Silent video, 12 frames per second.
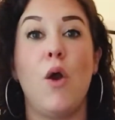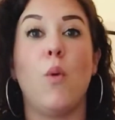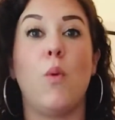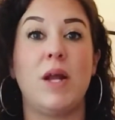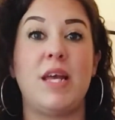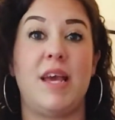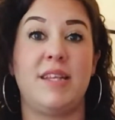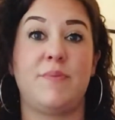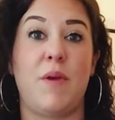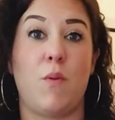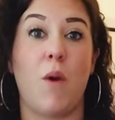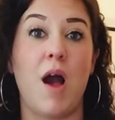what it is
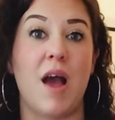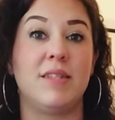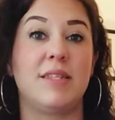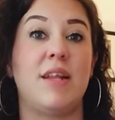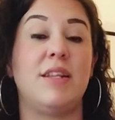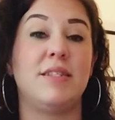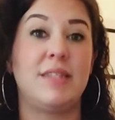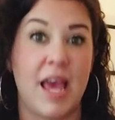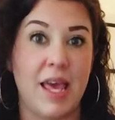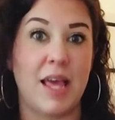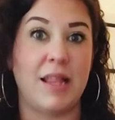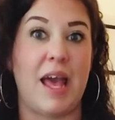we want and
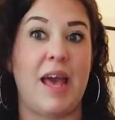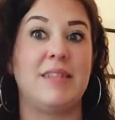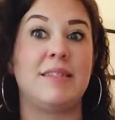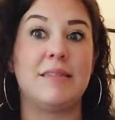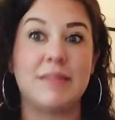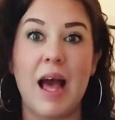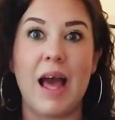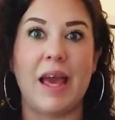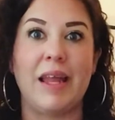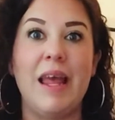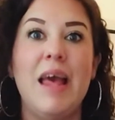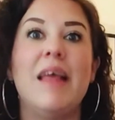taking that as a
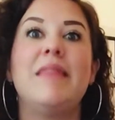sign